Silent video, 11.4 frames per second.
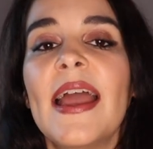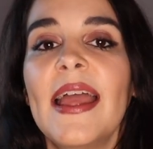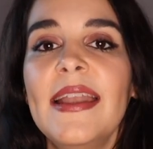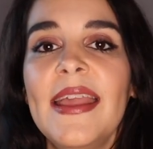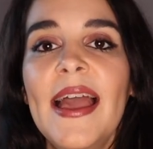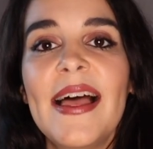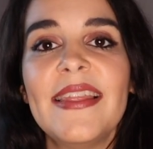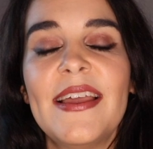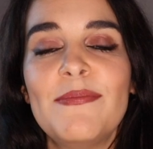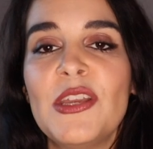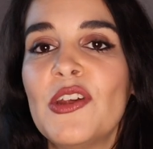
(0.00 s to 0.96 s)
and yeah,
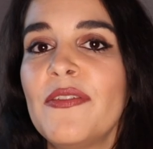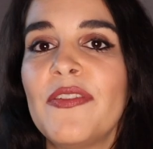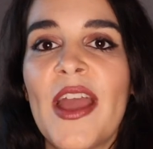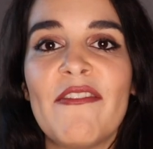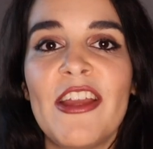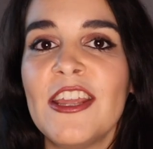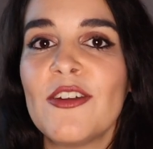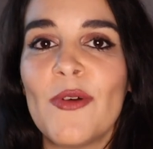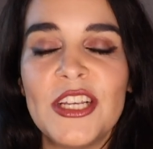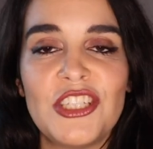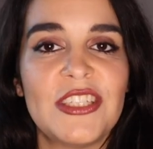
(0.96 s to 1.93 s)
let me know if you have any
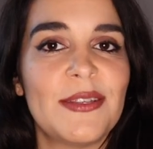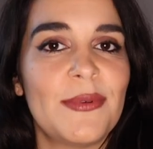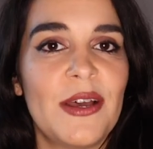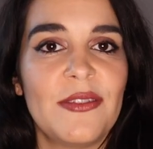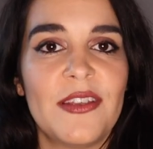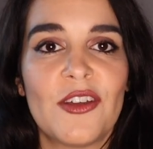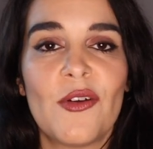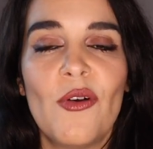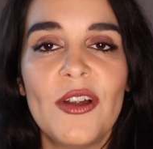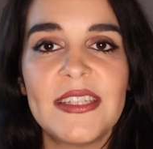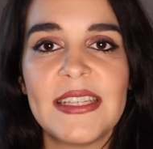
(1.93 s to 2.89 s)
questions about the
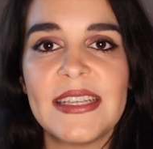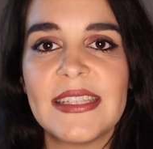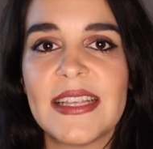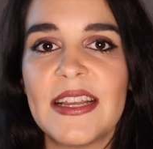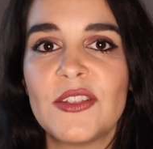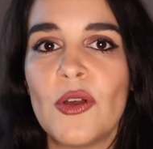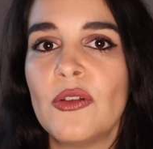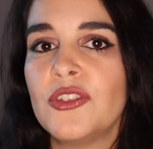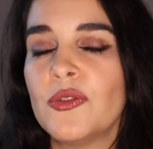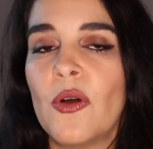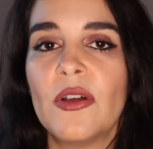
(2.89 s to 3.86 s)
courses I
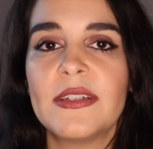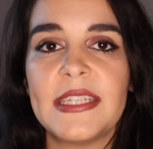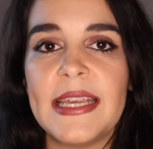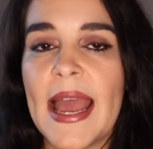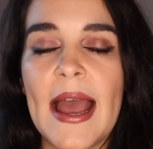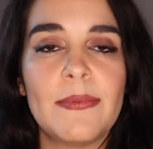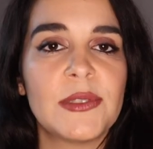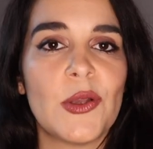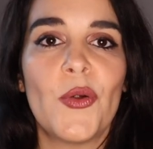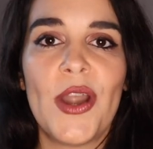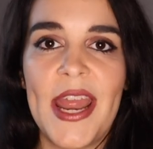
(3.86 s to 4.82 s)
told you or the
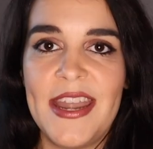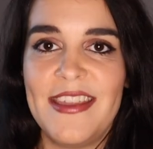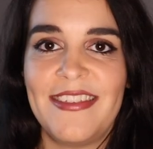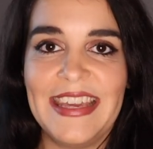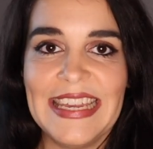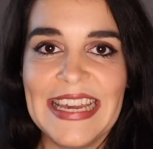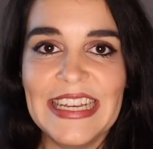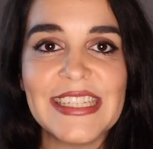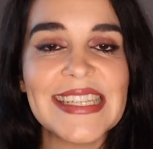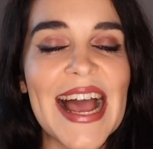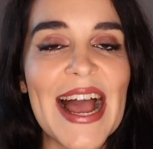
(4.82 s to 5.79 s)
apps or anything else.